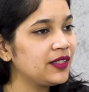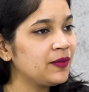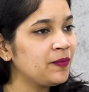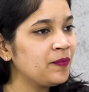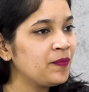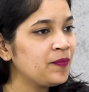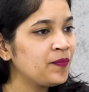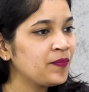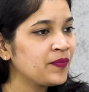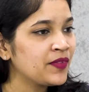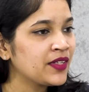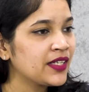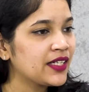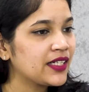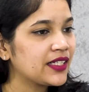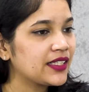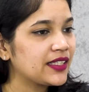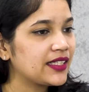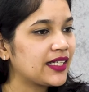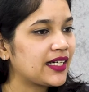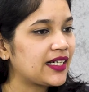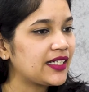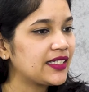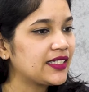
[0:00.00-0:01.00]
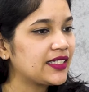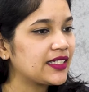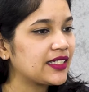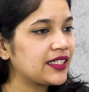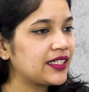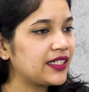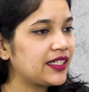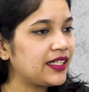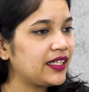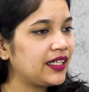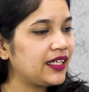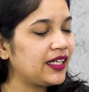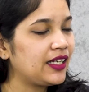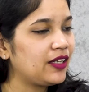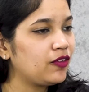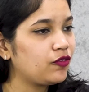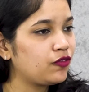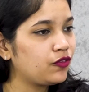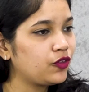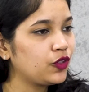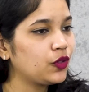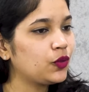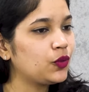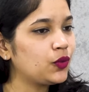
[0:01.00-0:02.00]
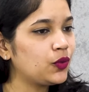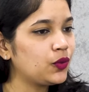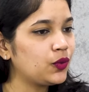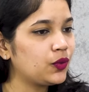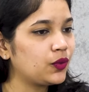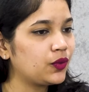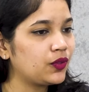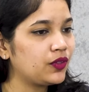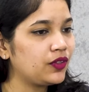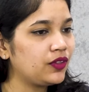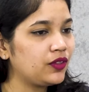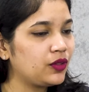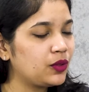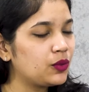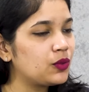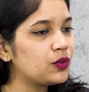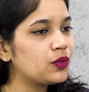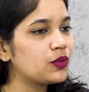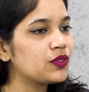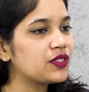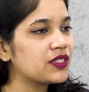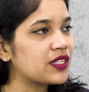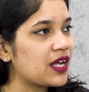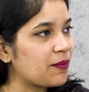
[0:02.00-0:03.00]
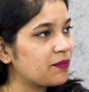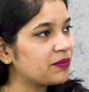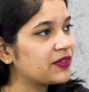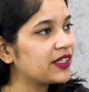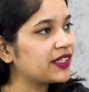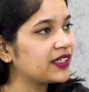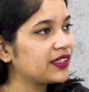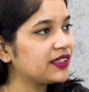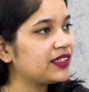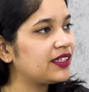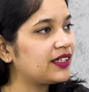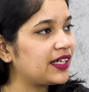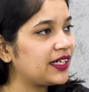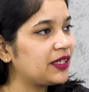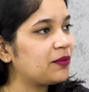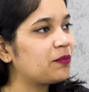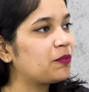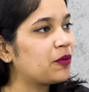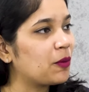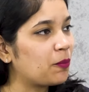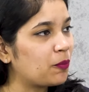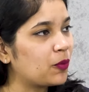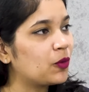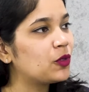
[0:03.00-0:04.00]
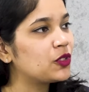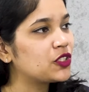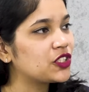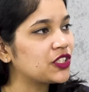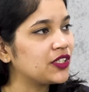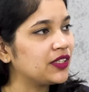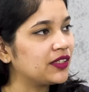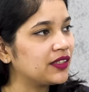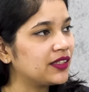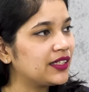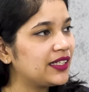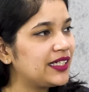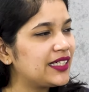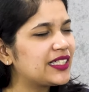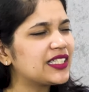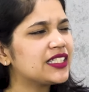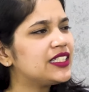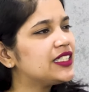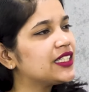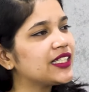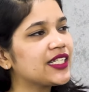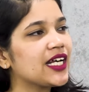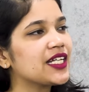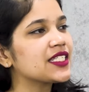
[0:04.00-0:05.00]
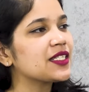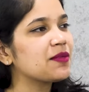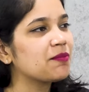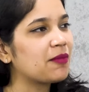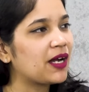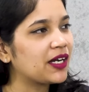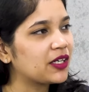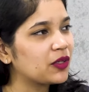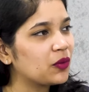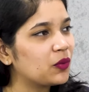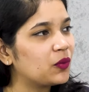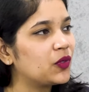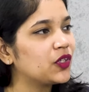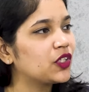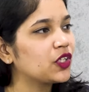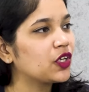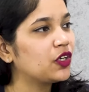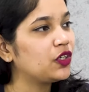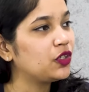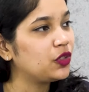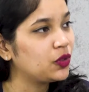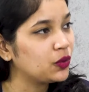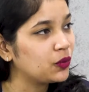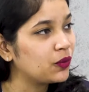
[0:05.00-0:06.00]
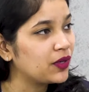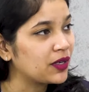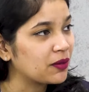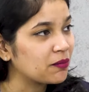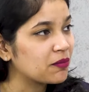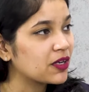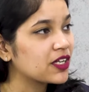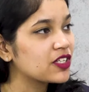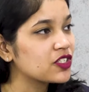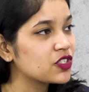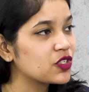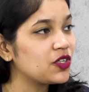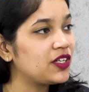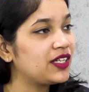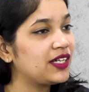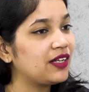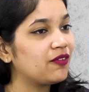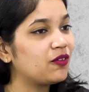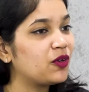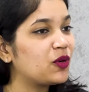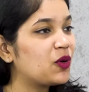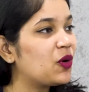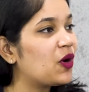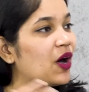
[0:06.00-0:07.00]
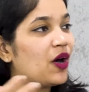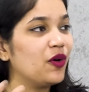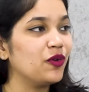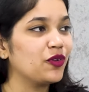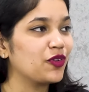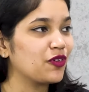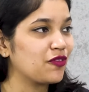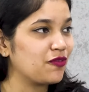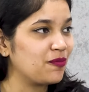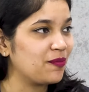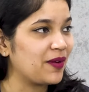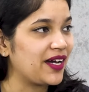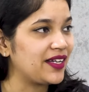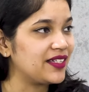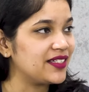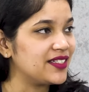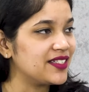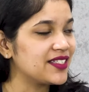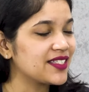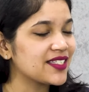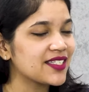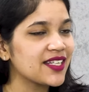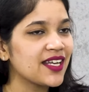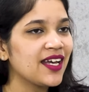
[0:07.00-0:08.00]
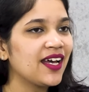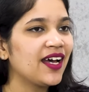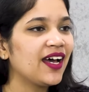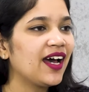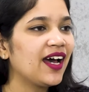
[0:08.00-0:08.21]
in, that if you do something in the right proportion, it really doesn't matter what you're doing because you'll never go out of balance.